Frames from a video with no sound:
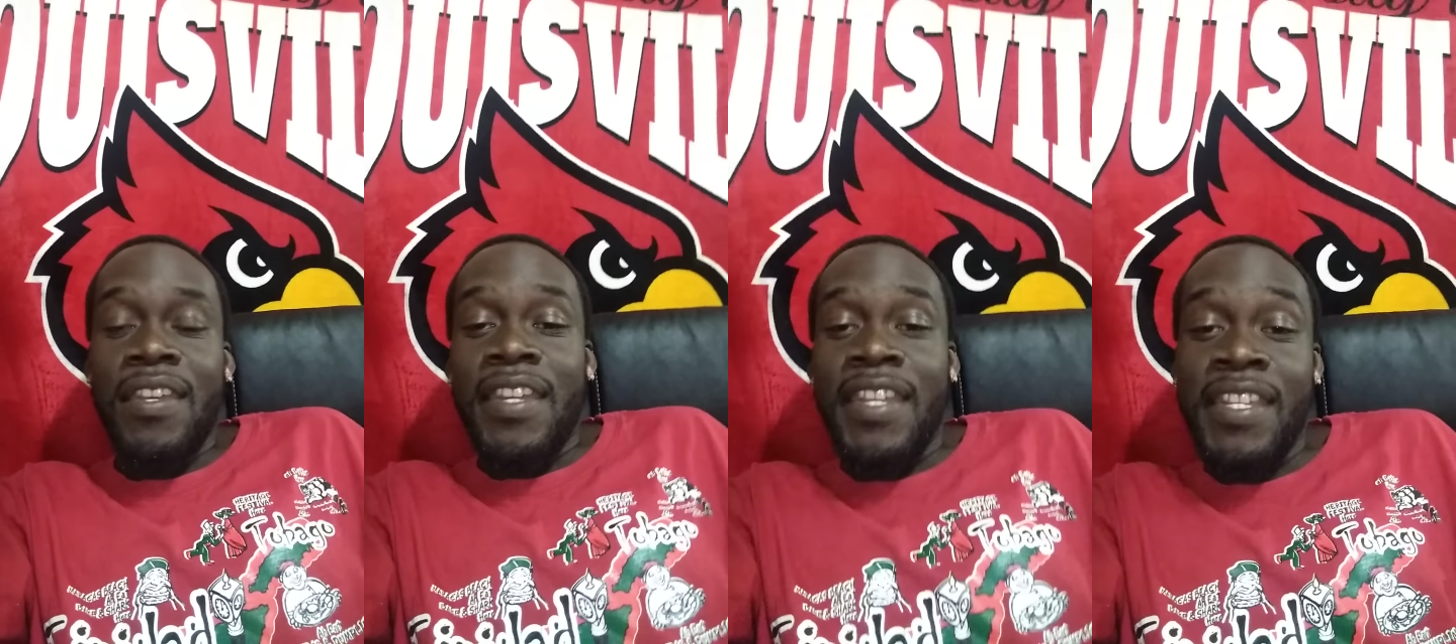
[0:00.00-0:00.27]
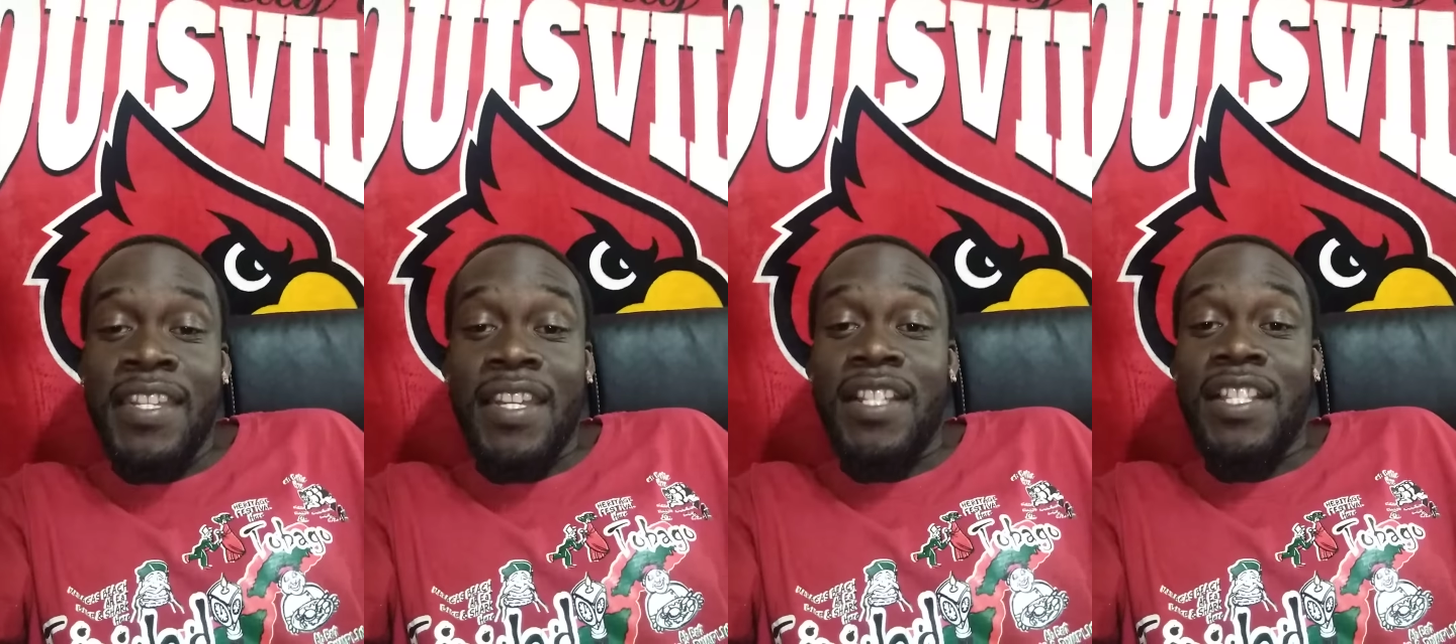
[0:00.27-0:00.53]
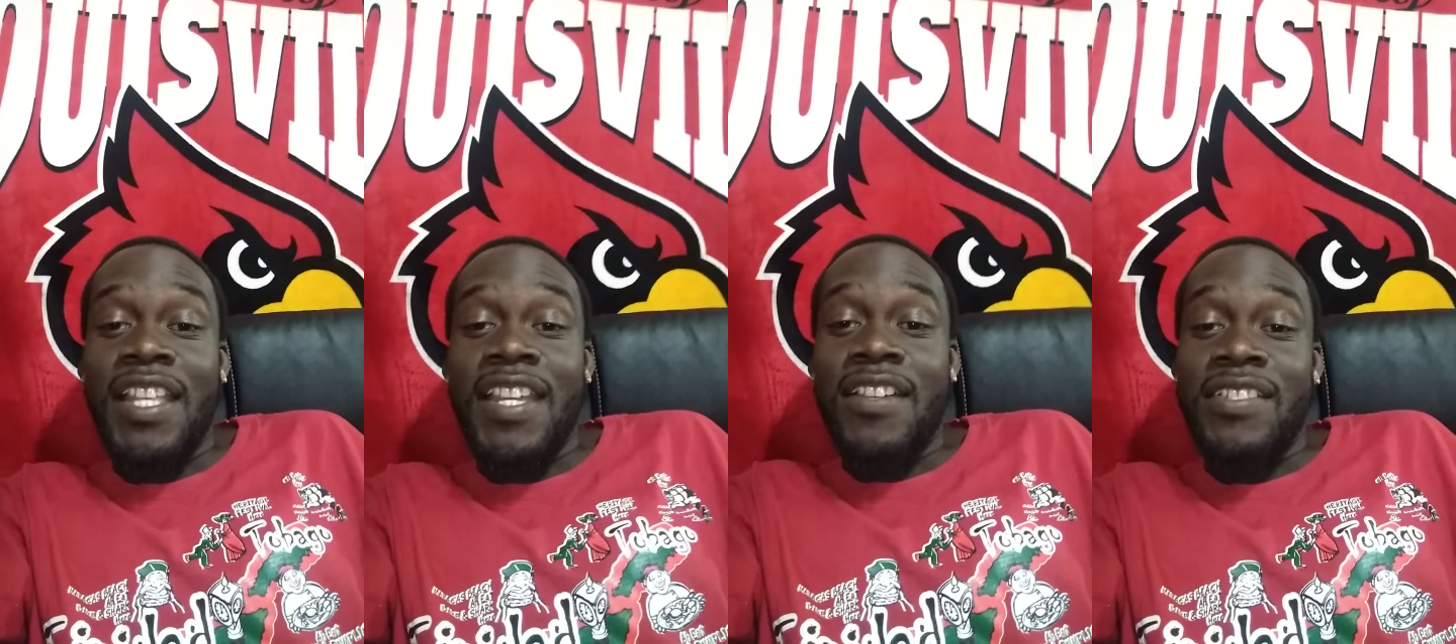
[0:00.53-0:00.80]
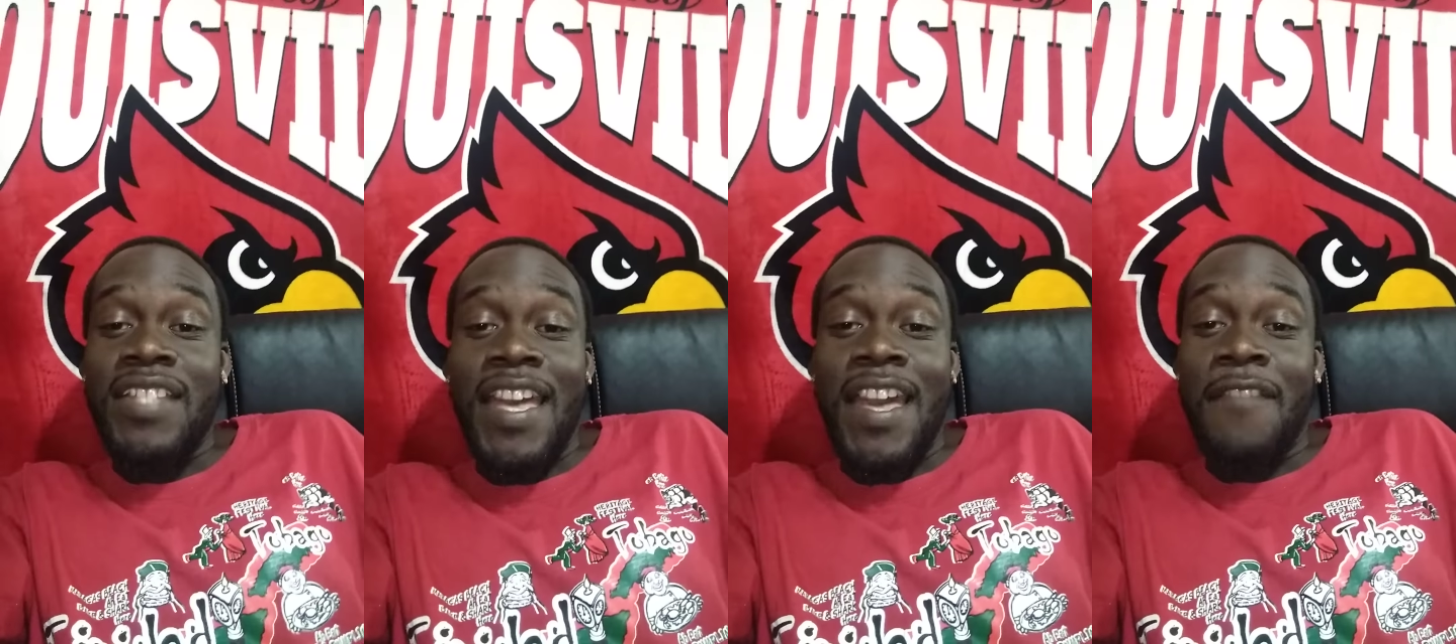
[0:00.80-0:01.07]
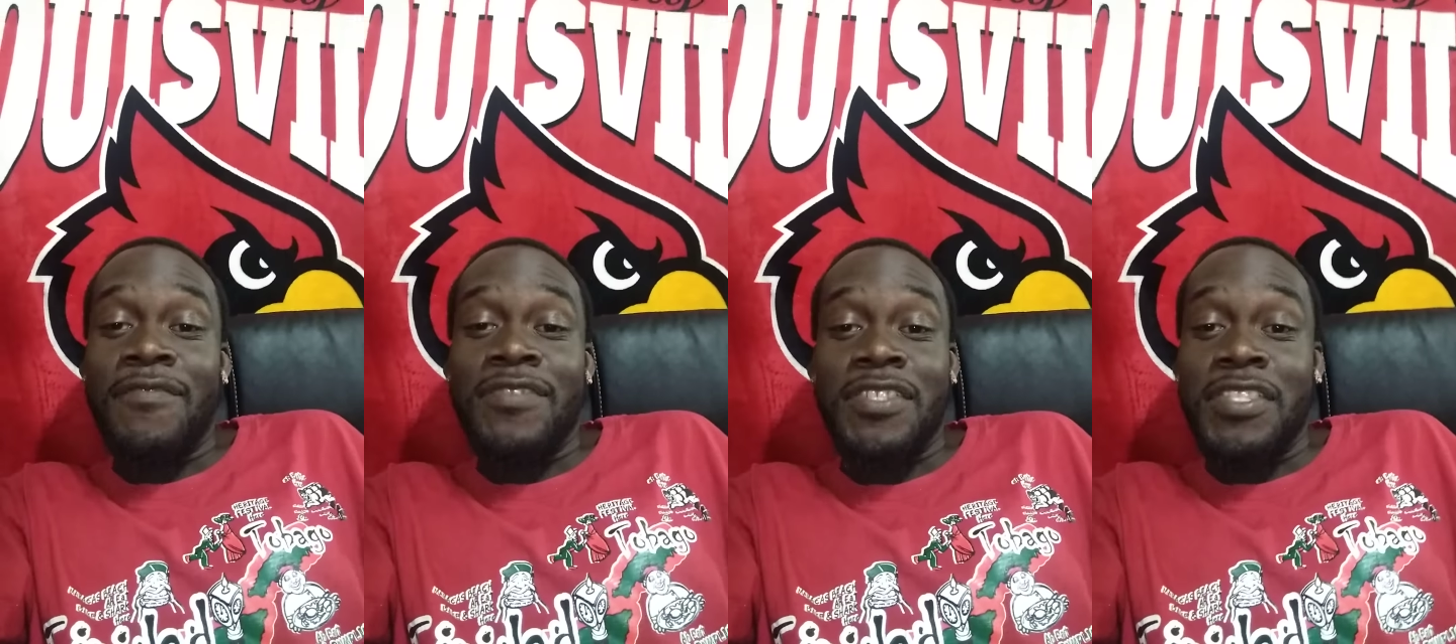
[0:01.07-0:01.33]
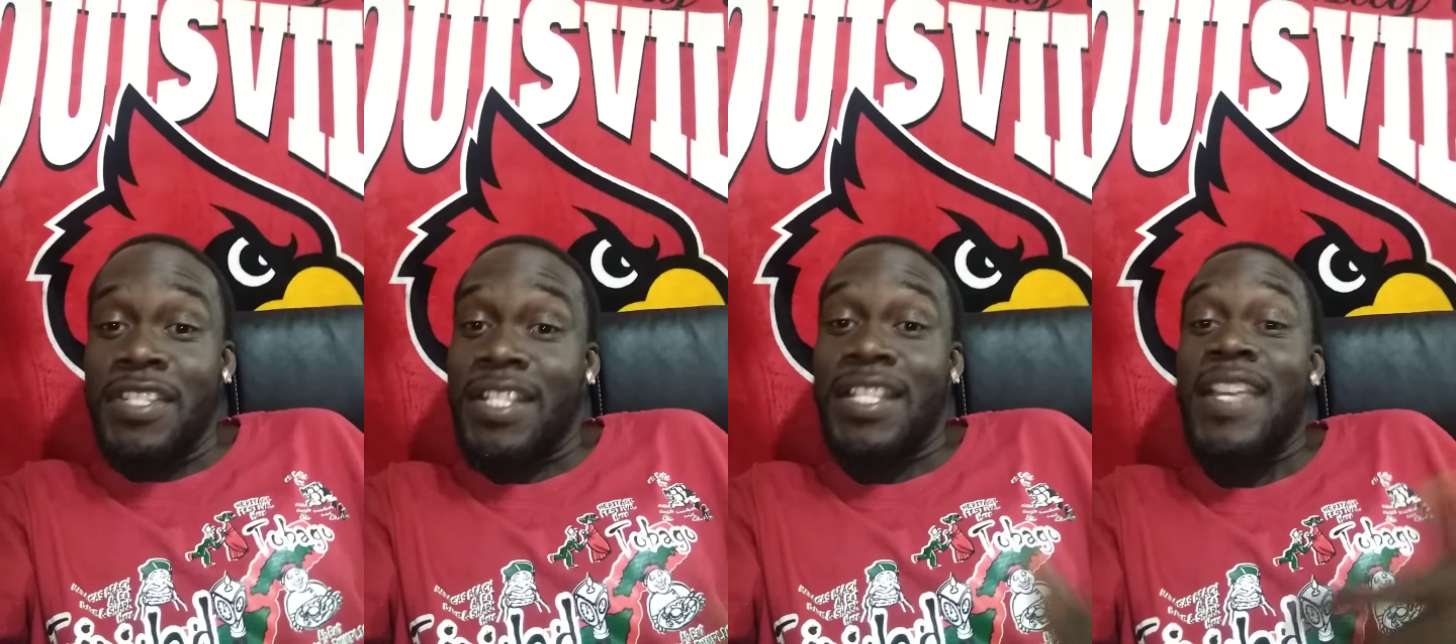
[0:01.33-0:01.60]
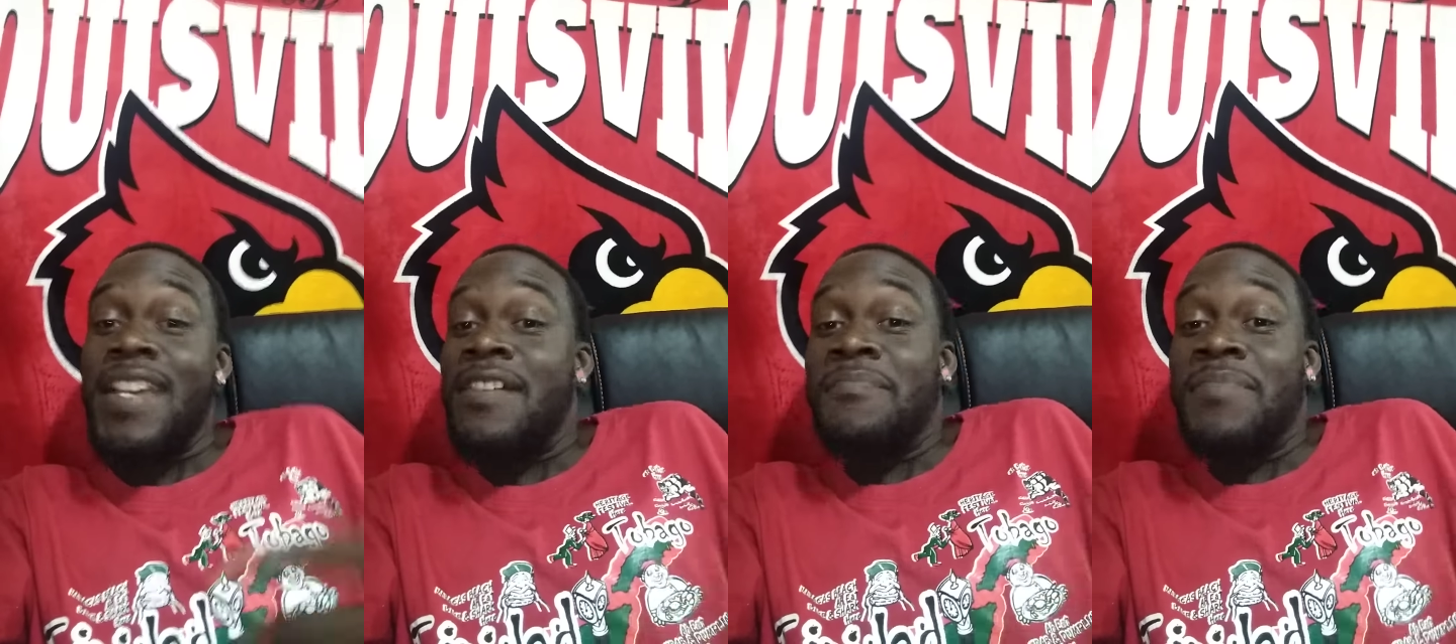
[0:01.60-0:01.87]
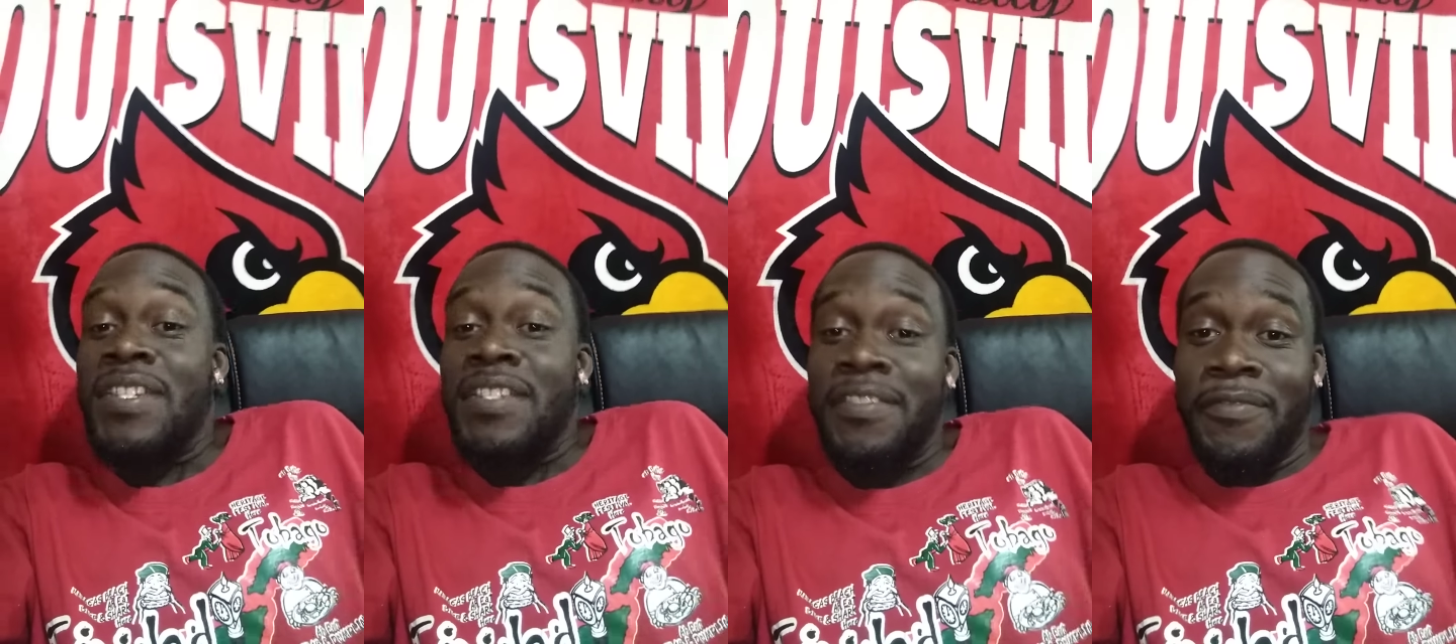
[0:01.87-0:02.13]
He can clown the average. He clown
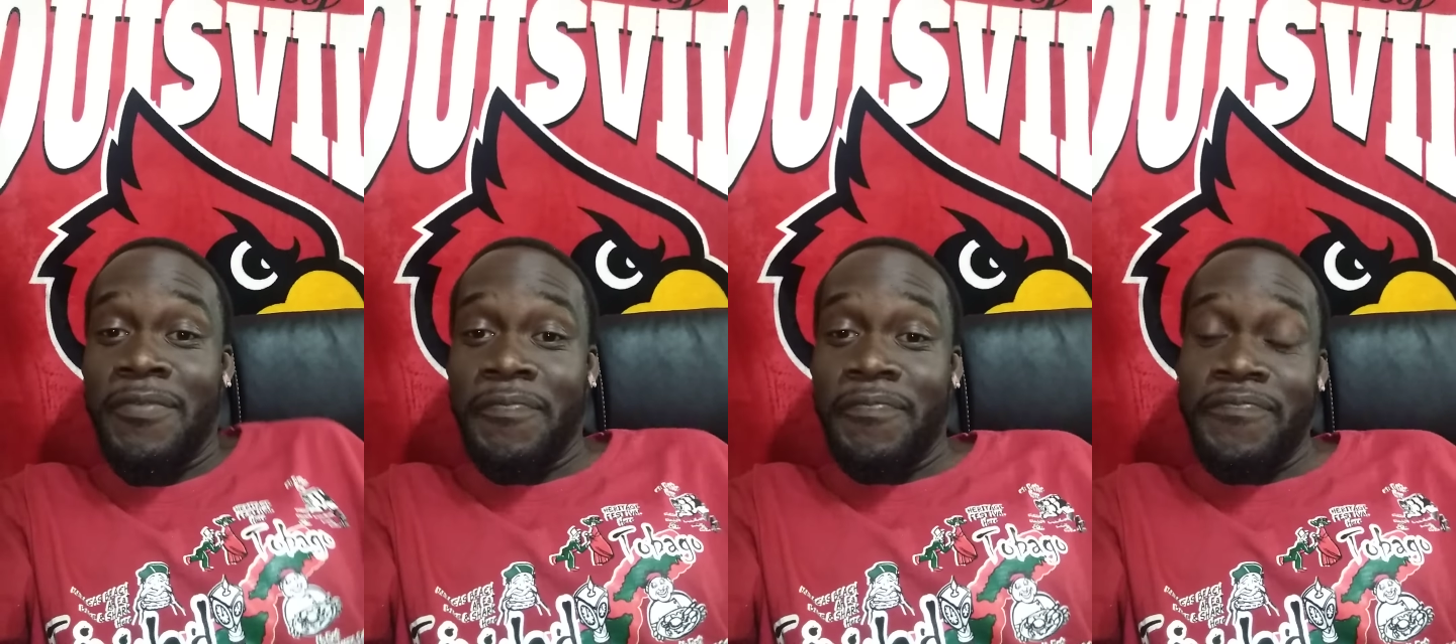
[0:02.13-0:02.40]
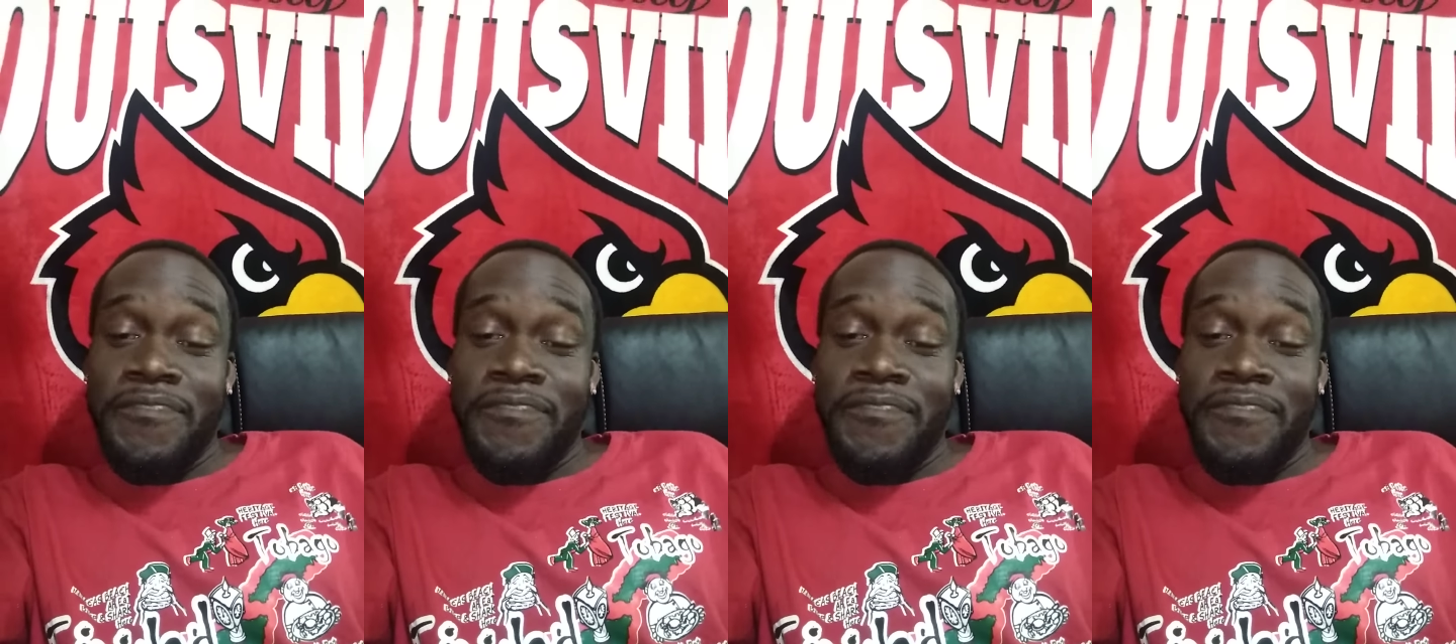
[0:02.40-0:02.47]
me.